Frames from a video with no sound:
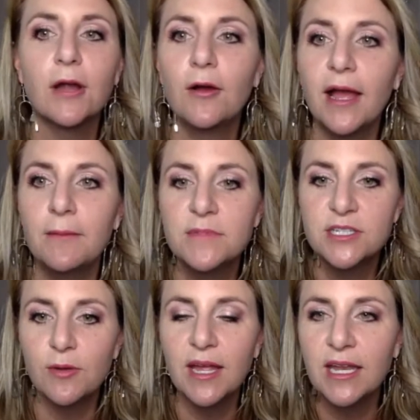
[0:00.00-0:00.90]
Okay.
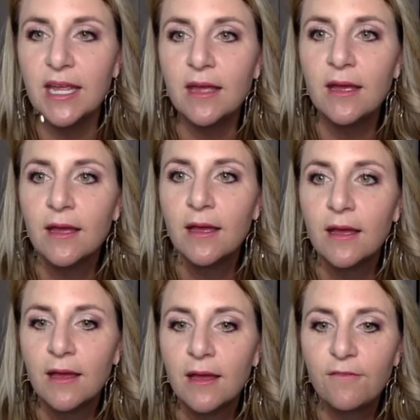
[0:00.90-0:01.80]
So any
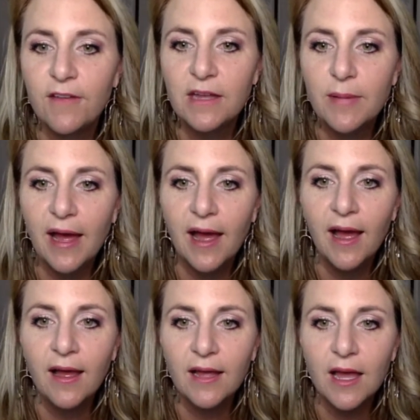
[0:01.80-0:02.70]

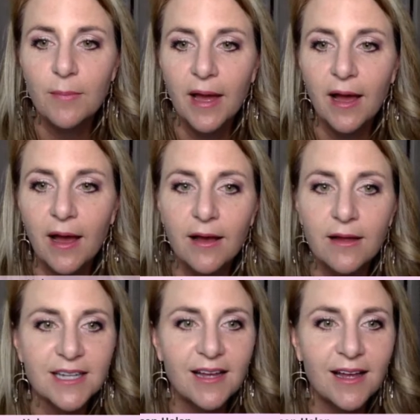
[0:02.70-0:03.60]
feedback about,
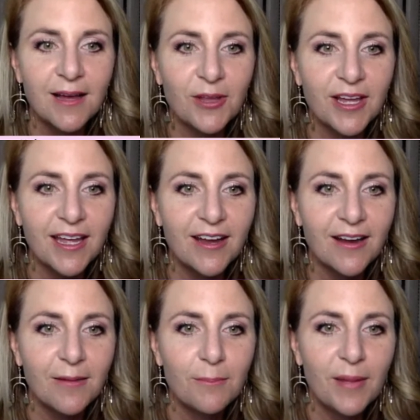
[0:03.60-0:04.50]
um, look at here,
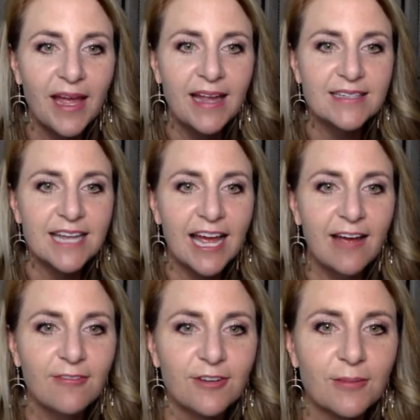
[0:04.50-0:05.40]
baked
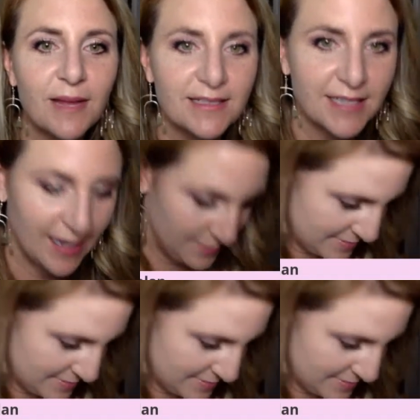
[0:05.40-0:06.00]
after my time.